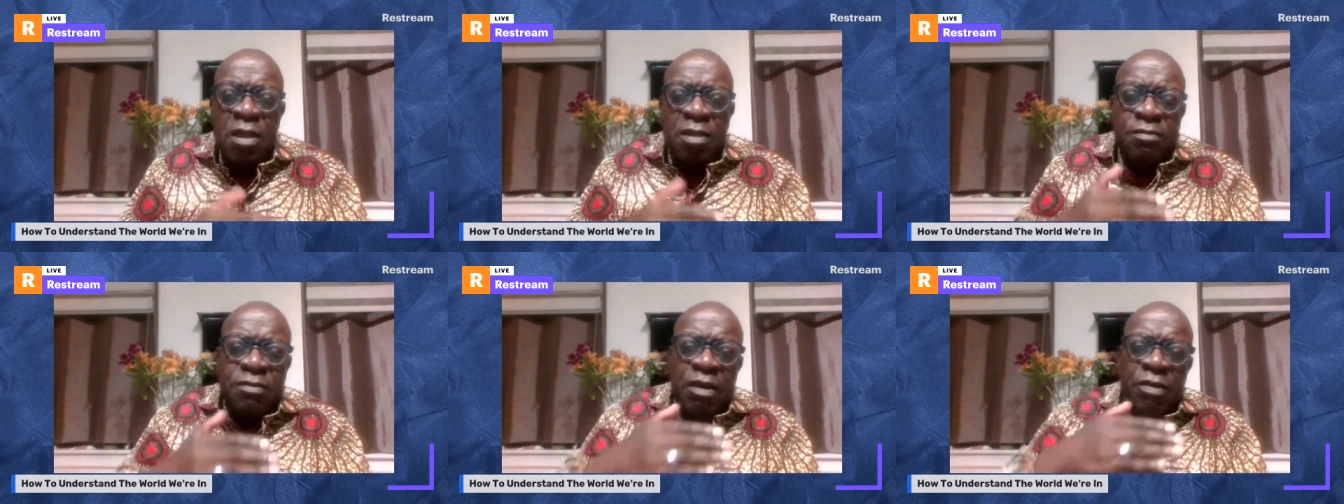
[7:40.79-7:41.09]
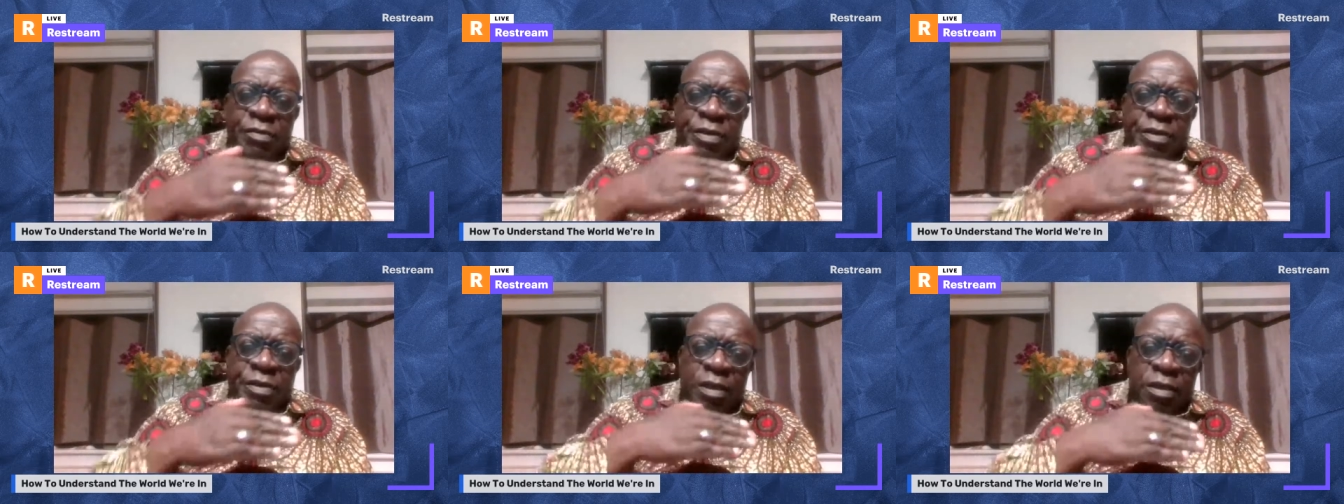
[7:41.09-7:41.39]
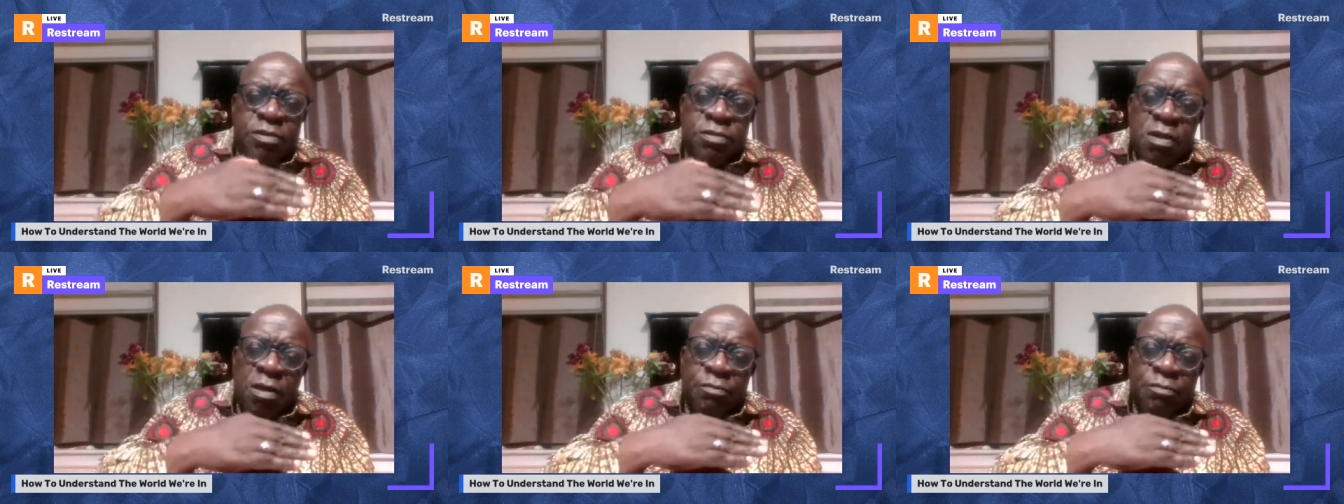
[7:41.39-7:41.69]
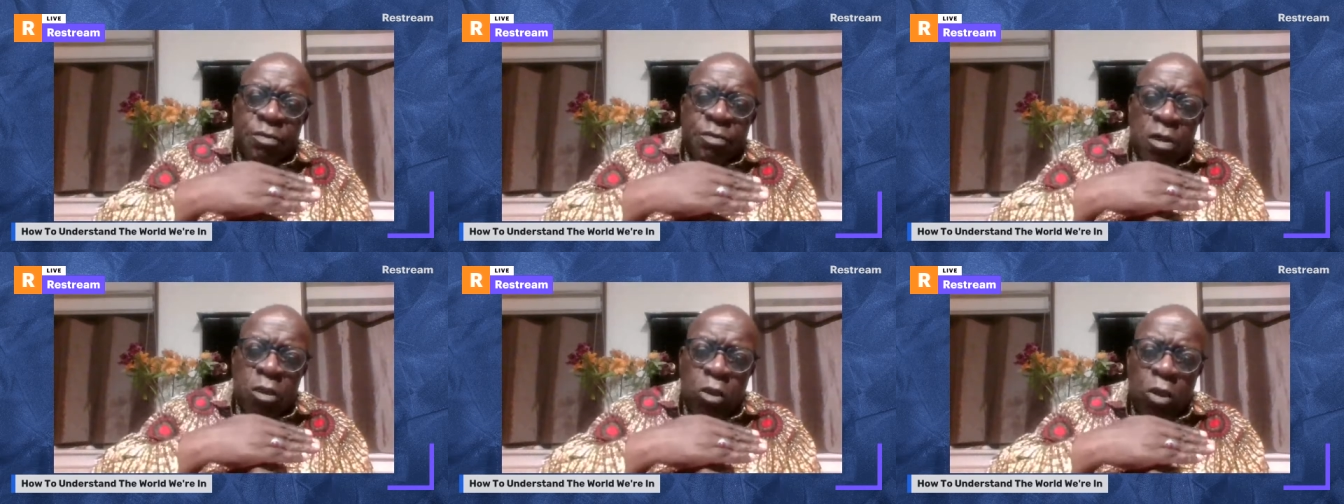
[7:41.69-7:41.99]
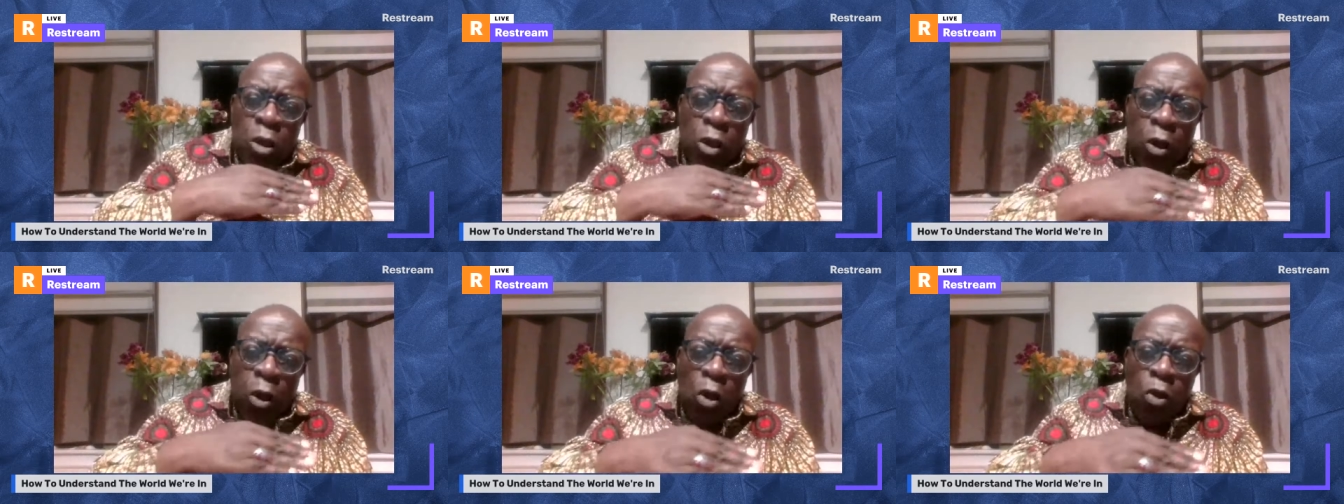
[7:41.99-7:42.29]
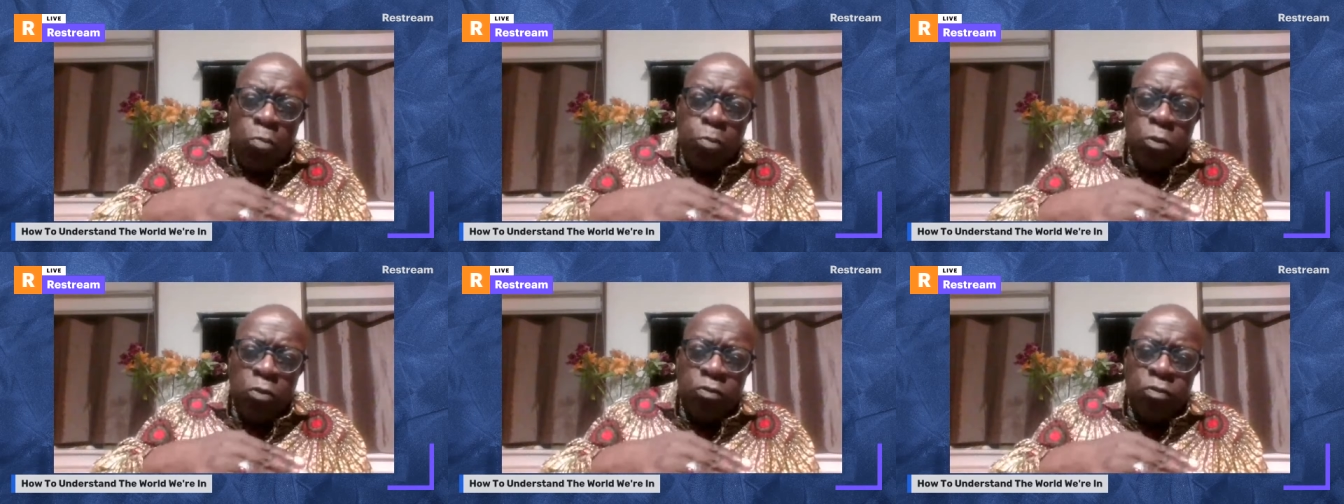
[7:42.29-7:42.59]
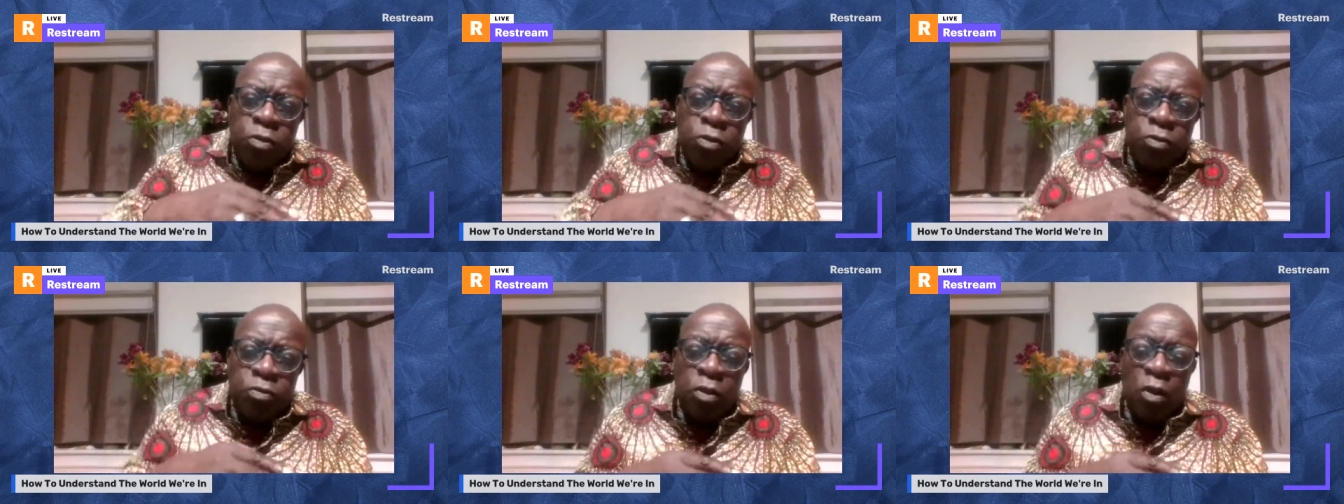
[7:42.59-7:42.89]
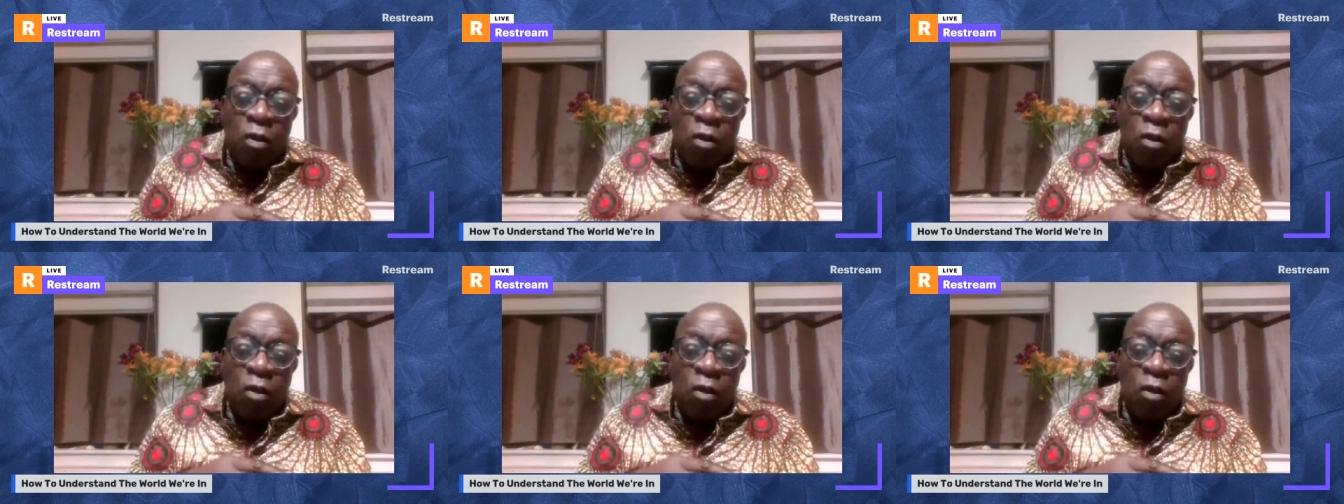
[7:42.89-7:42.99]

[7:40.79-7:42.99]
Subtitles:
There is another global route